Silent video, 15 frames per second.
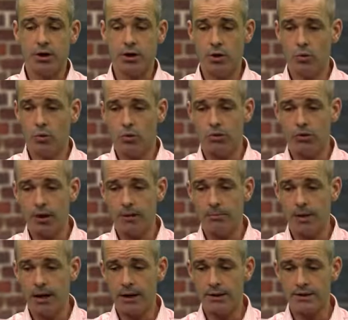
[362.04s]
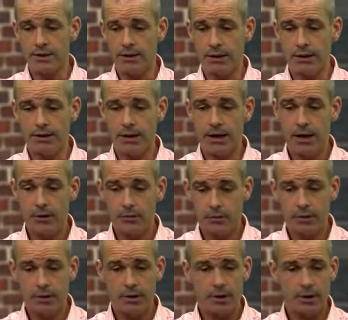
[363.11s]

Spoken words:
your credit balance going down